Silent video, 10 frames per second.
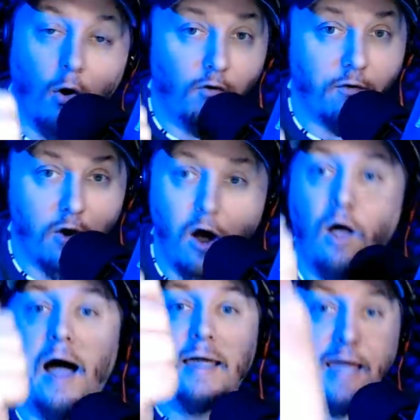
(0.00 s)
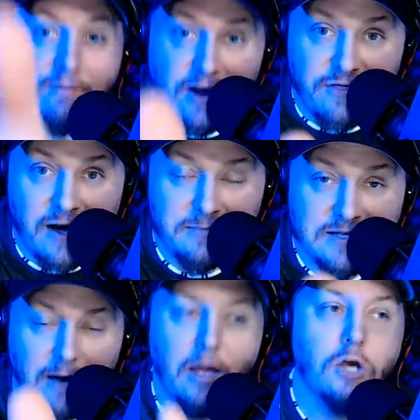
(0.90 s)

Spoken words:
Overall, I give it a thumbs up.